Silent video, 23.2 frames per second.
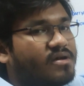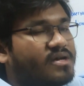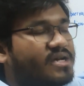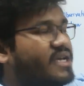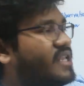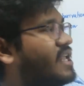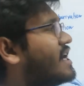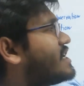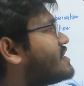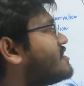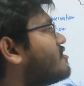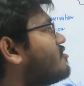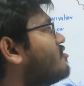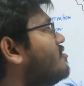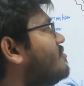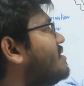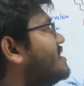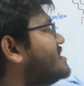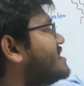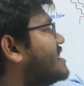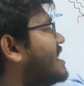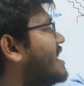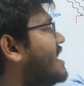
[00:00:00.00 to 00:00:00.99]
electron will be
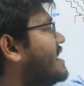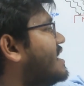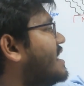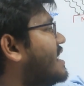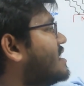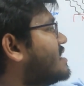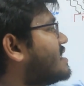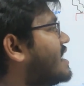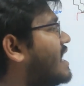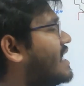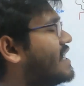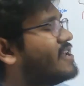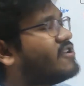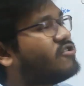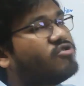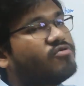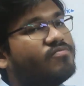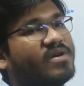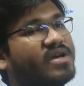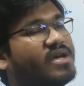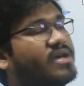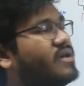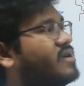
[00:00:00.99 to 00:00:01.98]
generated, current will
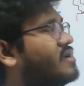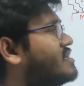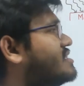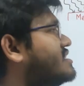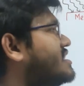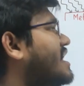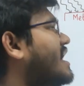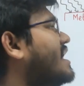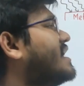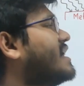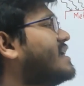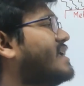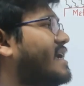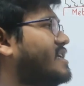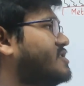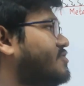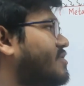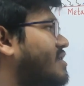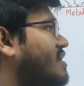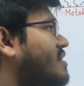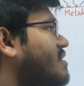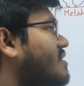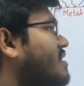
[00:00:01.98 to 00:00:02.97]
be generated as
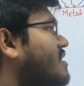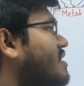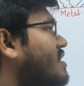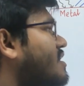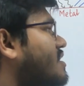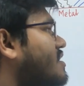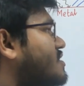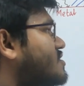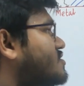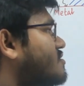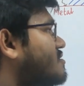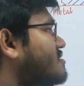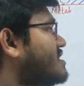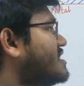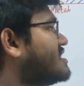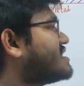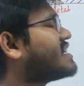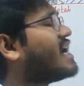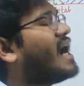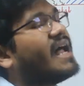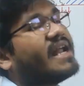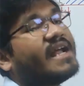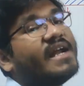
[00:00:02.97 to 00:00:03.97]
well. So this
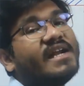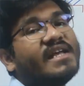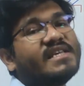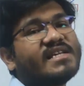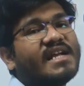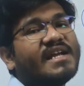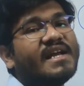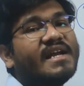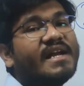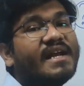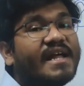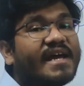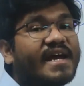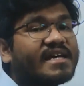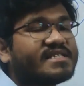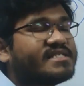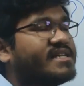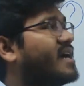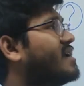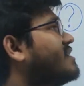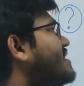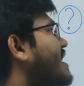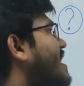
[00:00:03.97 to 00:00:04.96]
current is an
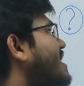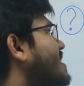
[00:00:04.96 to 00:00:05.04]
indication that